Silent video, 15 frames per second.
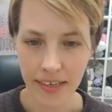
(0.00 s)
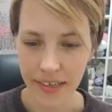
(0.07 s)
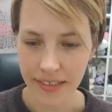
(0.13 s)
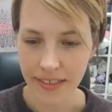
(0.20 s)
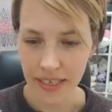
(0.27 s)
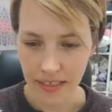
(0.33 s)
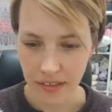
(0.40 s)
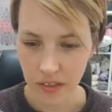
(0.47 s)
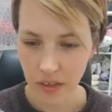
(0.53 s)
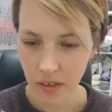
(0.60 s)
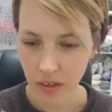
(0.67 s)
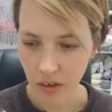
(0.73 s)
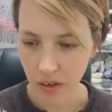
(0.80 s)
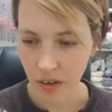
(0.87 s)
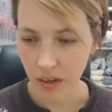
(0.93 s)
the
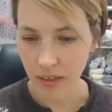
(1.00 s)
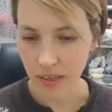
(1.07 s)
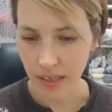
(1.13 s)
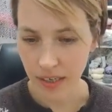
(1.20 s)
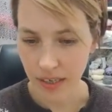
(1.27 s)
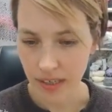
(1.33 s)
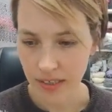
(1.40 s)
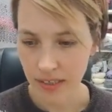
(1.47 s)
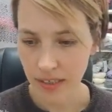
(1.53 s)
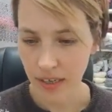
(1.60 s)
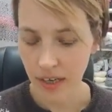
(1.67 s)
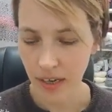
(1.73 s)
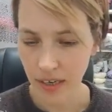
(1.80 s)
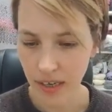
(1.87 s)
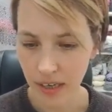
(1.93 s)
test call
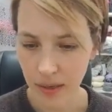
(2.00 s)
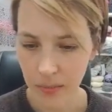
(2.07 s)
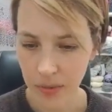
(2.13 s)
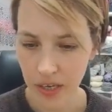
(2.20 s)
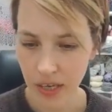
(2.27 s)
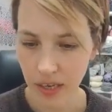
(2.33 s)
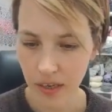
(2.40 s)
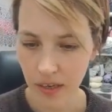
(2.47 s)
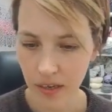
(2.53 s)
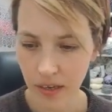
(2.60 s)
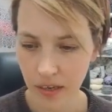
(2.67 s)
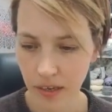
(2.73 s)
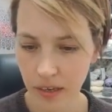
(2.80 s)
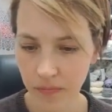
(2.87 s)
is coming.